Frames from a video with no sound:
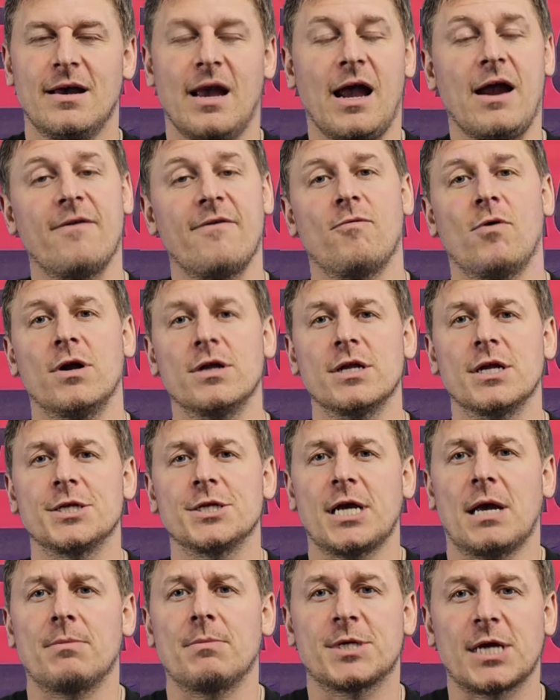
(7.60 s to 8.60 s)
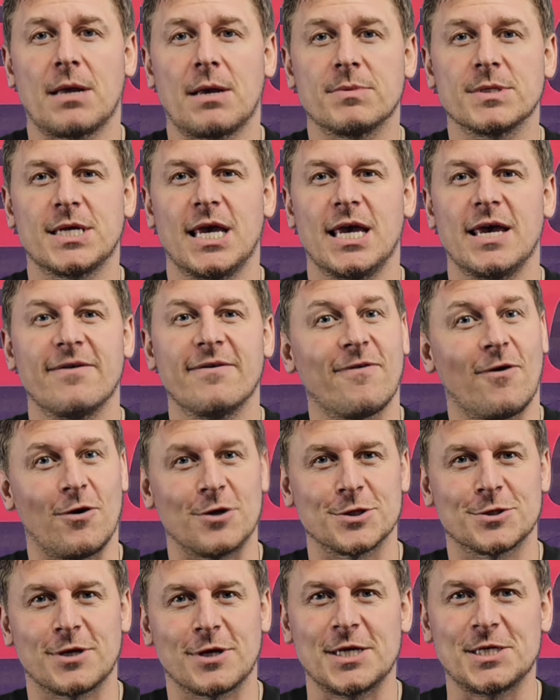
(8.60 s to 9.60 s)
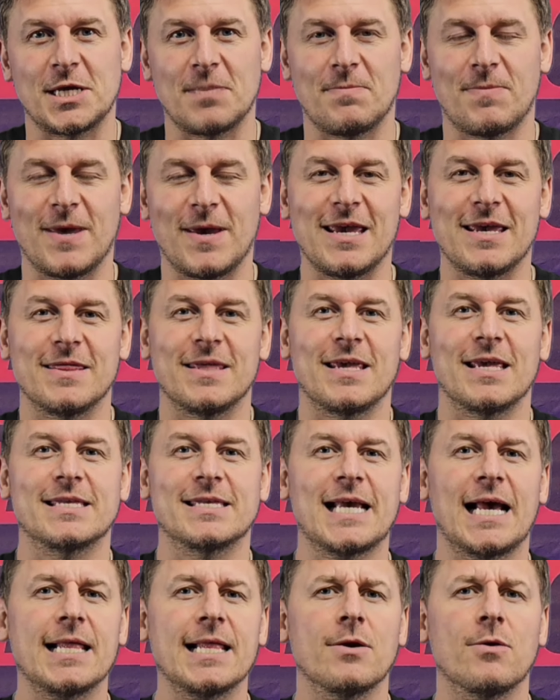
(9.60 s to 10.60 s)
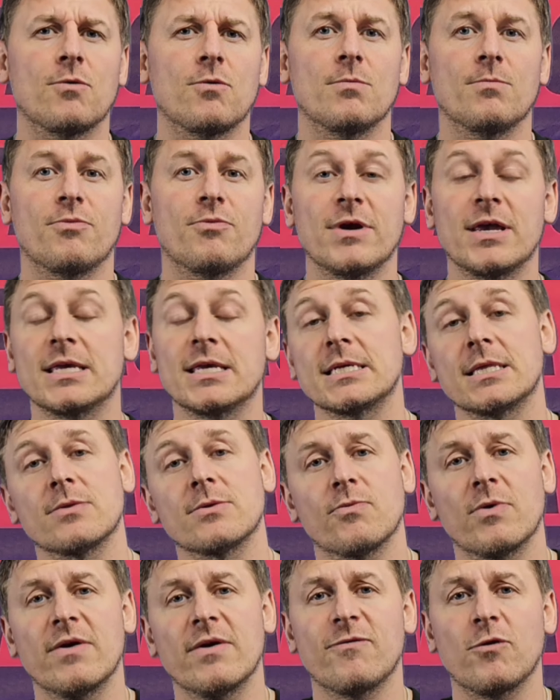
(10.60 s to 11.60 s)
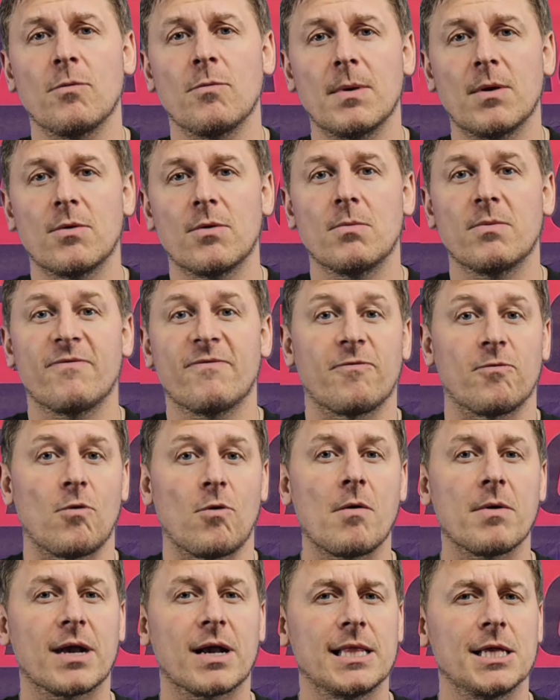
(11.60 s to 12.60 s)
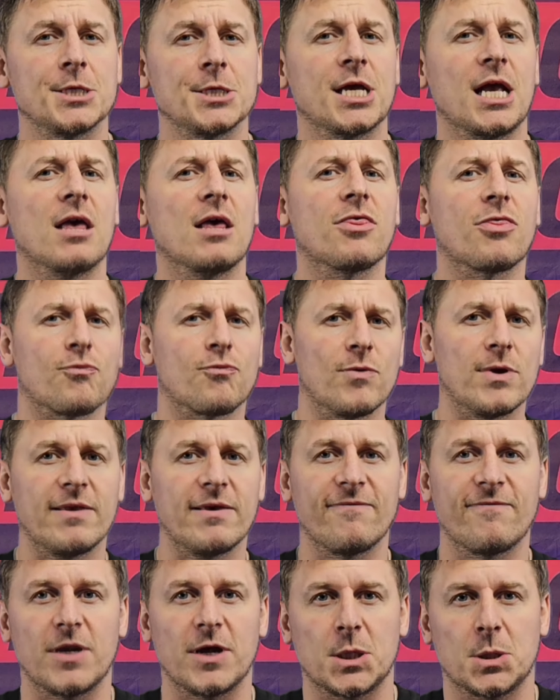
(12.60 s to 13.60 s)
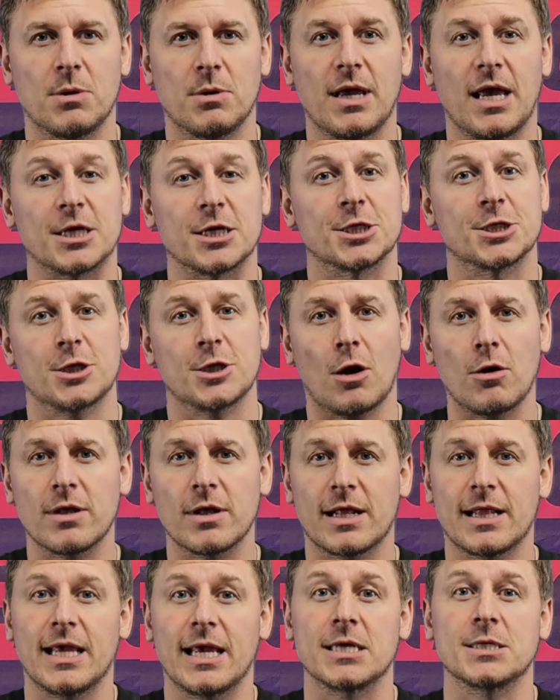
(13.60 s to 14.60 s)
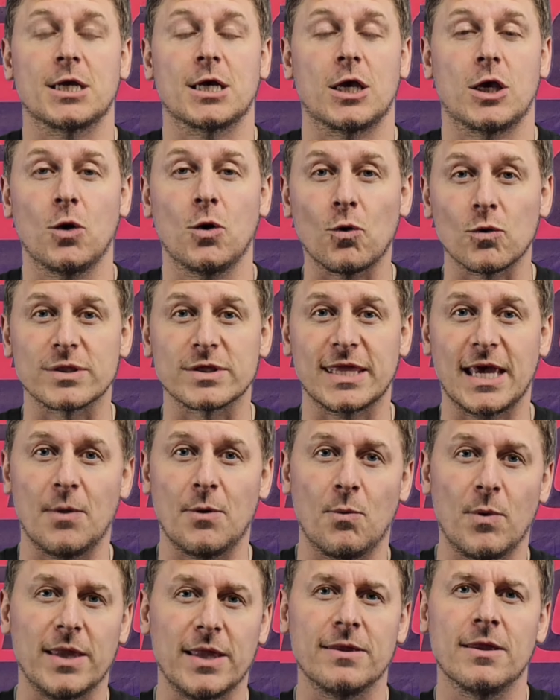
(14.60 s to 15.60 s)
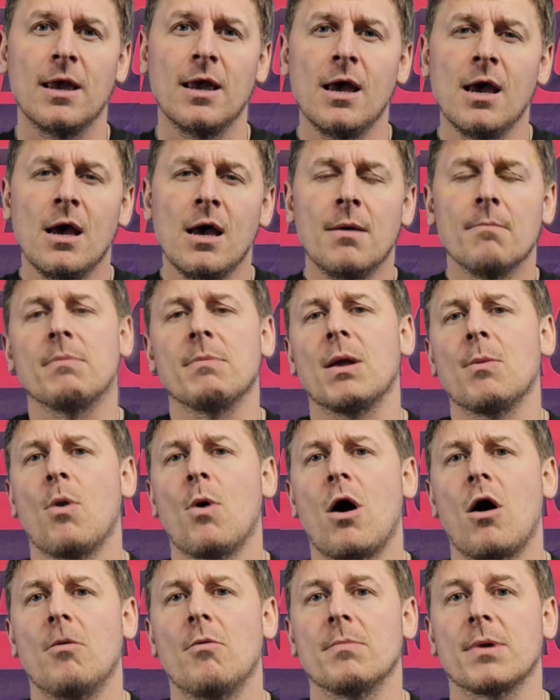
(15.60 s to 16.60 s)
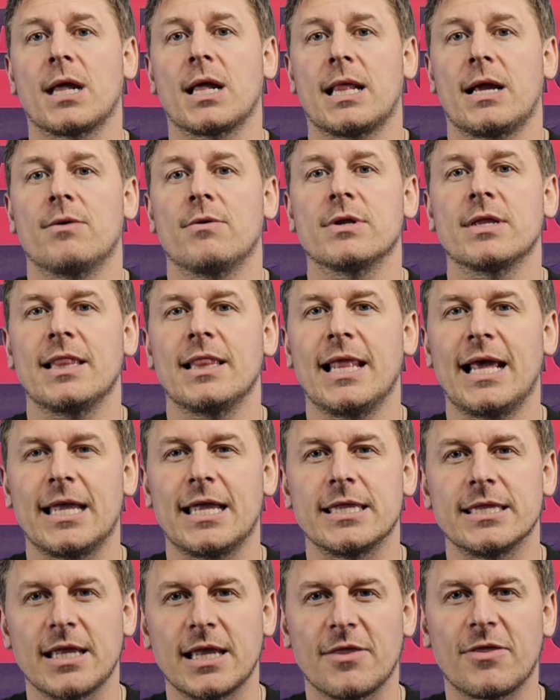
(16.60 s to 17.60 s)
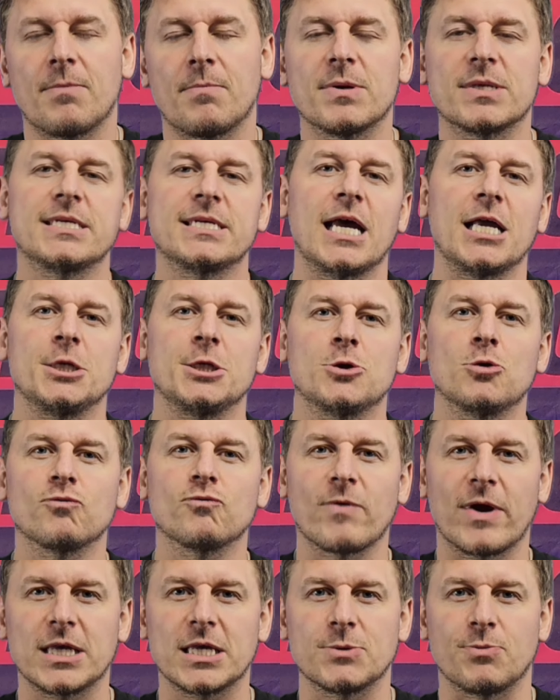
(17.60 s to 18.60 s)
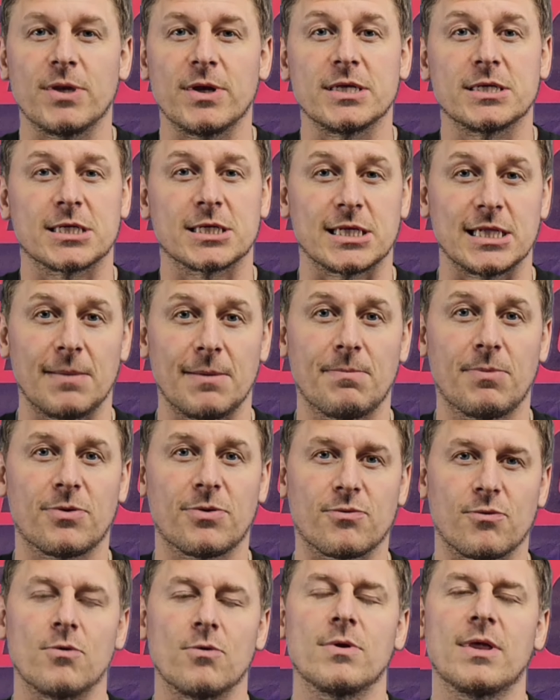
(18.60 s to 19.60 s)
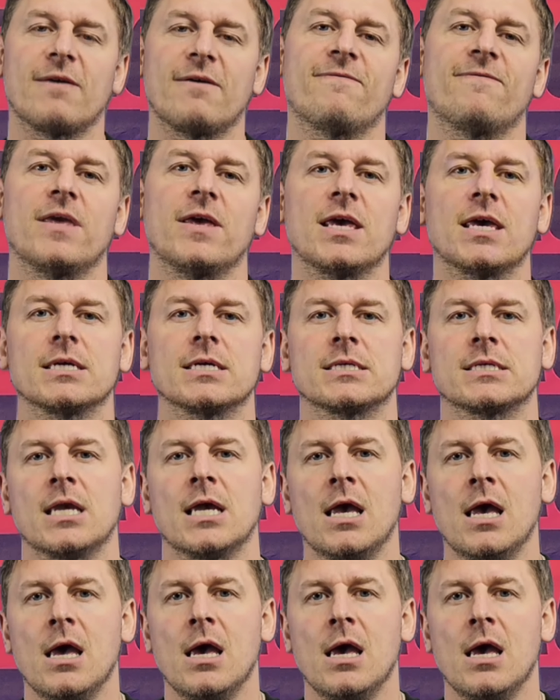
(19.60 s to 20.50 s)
Hey everyone, James Chambers here for On Track GP. The Italian Grand Prix is in the rearview mirror with Ferrari clinching a thrilling victory as Charles Leclerc secured their win. Meanwhile, Mclaren let another potential race win slip through their fingers.